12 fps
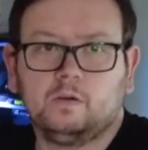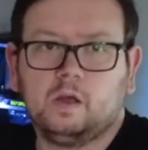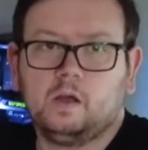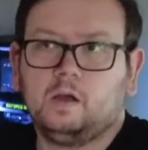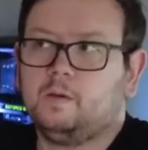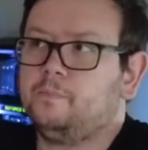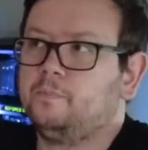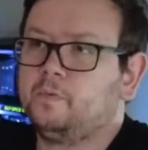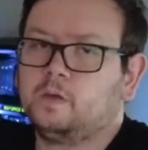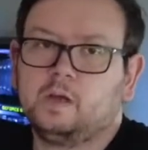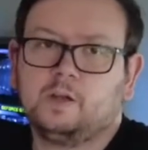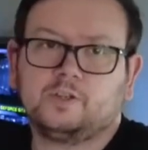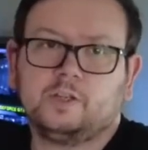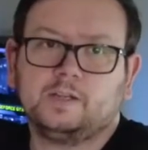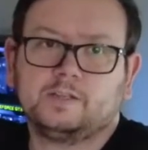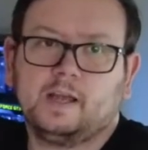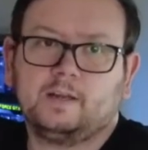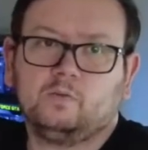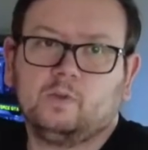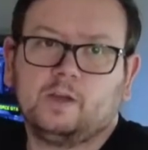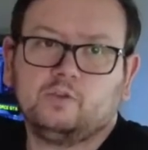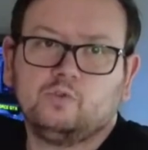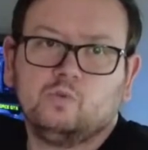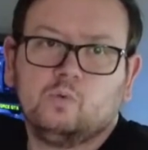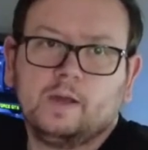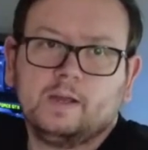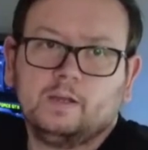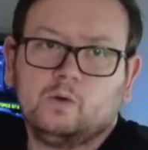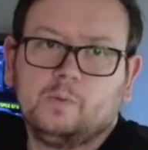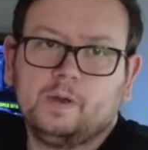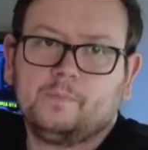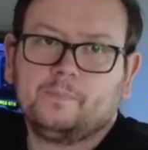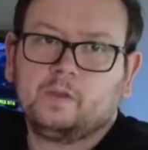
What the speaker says: Actually, let's angle that your way a little bit.